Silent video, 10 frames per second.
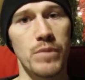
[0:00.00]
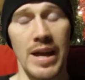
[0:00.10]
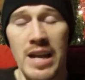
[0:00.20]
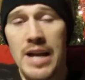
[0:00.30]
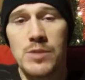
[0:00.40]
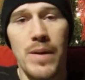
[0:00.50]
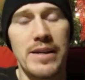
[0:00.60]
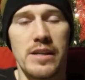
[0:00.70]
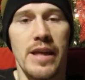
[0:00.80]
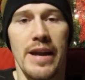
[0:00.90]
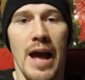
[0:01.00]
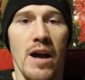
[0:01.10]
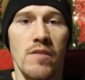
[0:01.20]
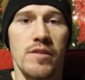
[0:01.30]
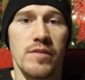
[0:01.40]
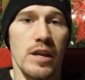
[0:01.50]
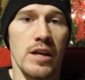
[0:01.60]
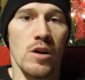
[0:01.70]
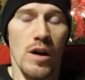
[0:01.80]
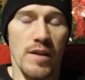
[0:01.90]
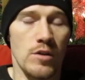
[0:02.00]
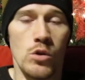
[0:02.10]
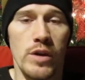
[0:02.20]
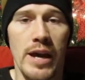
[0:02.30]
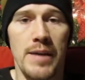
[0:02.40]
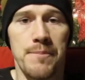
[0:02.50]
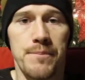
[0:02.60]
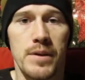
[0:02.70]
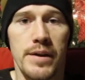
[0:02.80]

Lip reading: and I expected that out of a new game.